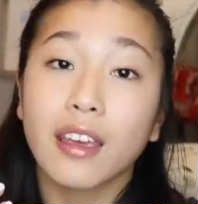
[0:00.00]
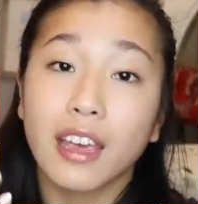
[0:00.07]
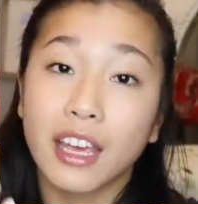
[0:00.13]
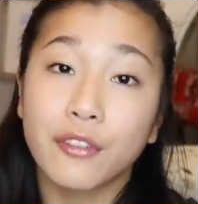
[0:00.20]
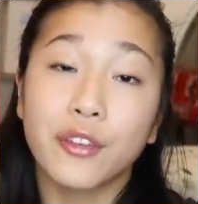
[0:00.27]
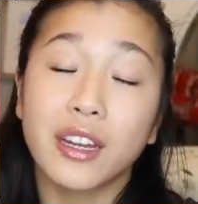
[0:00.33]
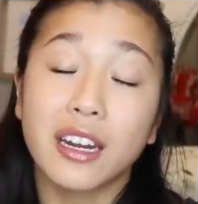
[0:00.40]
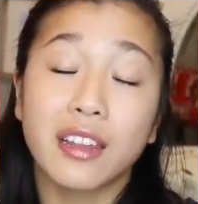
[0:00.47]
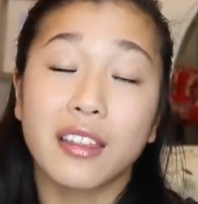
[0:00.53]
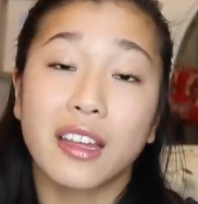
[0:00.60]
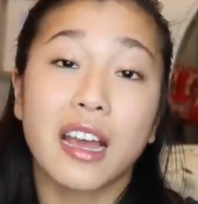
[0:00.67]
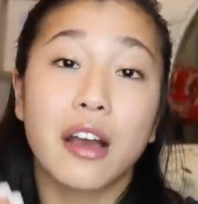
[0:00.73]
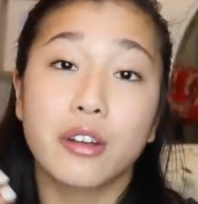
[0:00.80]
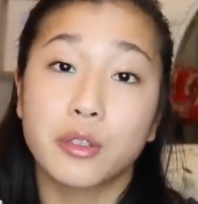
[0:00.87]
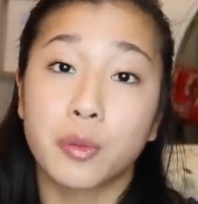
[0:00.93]
If
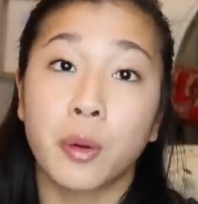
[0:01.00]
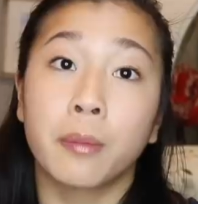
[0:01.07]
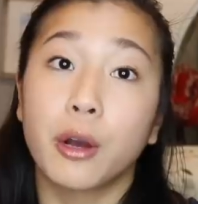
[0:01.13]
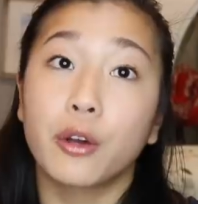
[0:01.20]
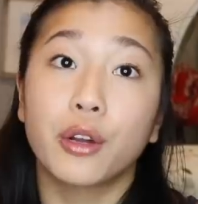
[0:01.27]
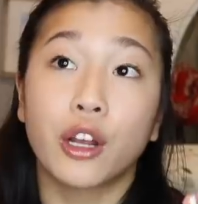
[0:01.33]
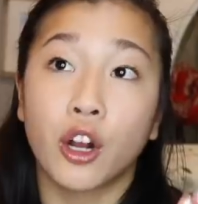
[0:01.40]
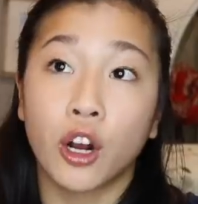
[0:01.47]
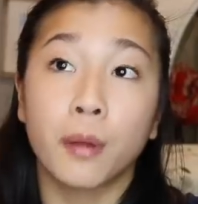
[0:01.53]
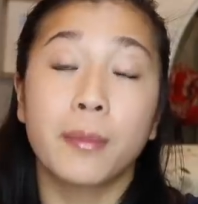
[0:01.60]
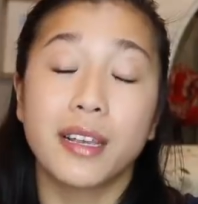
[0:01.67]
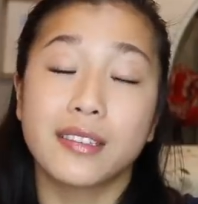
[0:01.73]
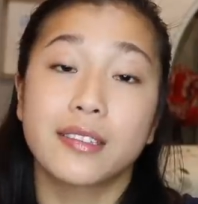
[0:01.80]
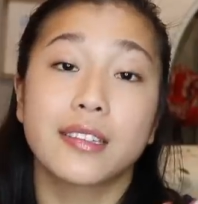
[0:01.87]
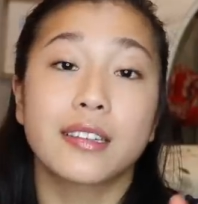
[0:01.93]
anything, I was promoting her
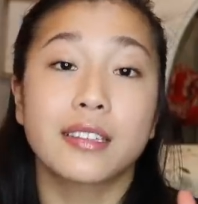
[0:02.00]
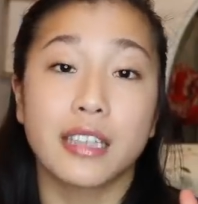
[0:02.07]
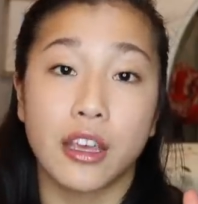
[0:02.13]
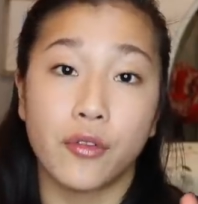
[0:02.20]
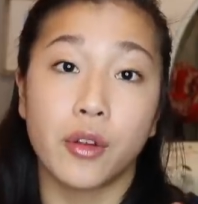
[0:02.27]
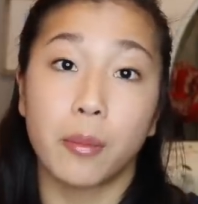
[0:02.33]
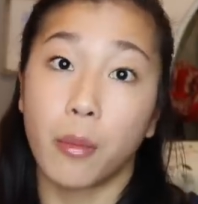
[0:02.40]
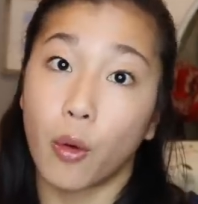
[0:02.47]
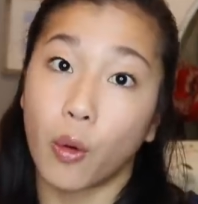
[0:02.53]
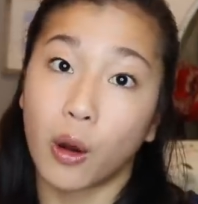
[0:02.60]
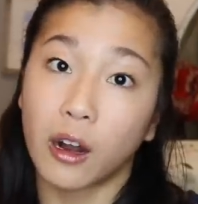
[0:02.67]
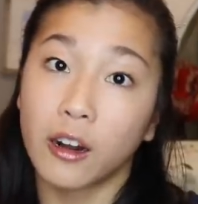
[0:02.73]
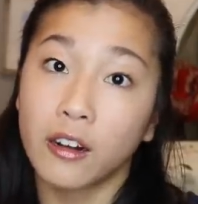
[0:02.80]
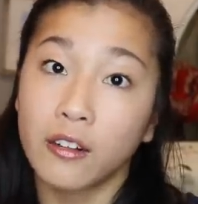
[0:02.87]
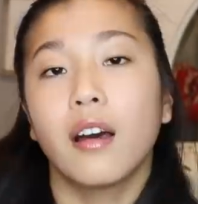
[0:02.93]
business even
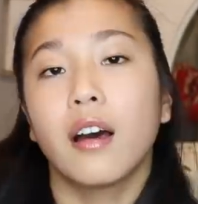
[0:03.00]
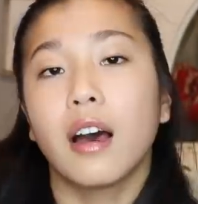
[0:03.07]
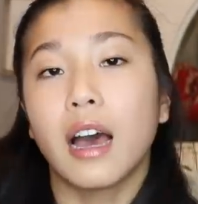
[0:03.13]
more.